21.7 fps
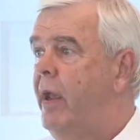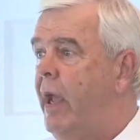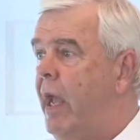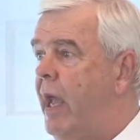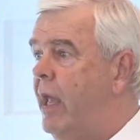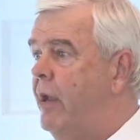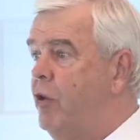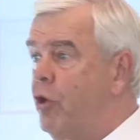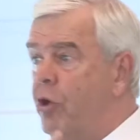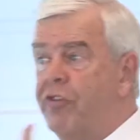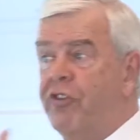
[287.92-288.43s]

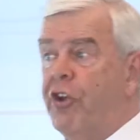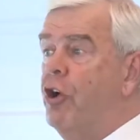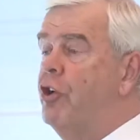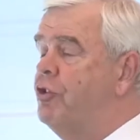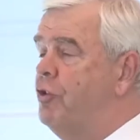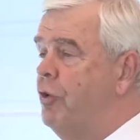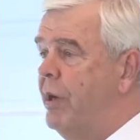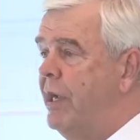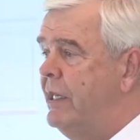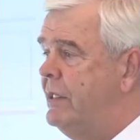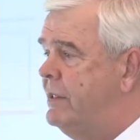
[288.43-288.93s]
and do
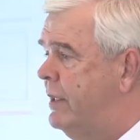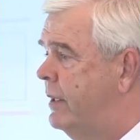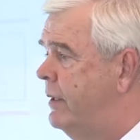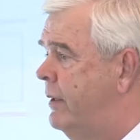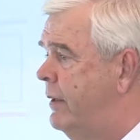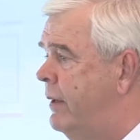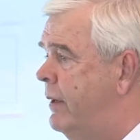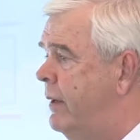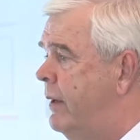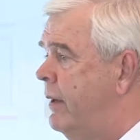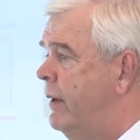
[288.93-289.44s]
surgeries
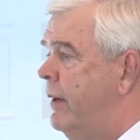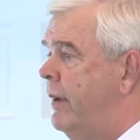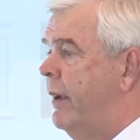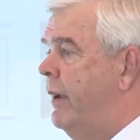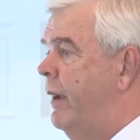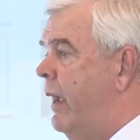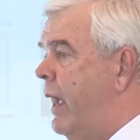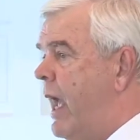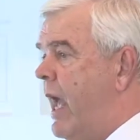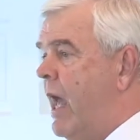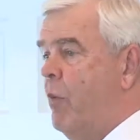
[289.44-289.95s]

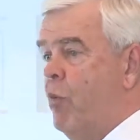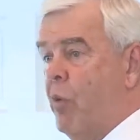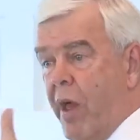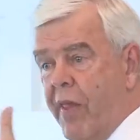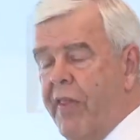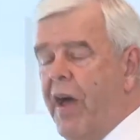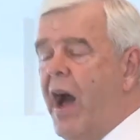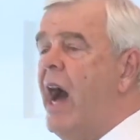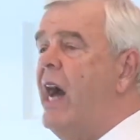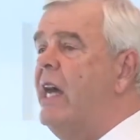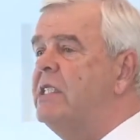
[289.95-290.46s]
and run
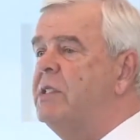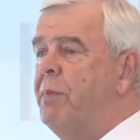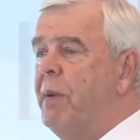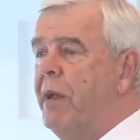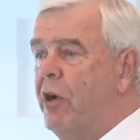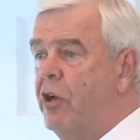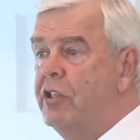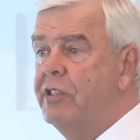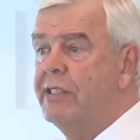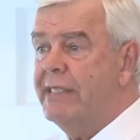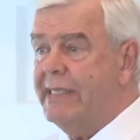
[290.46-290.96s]
the
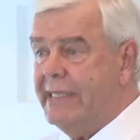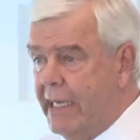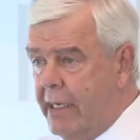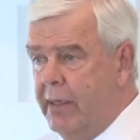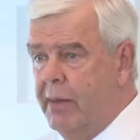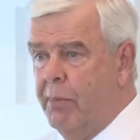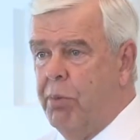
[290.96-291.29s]
hospitals,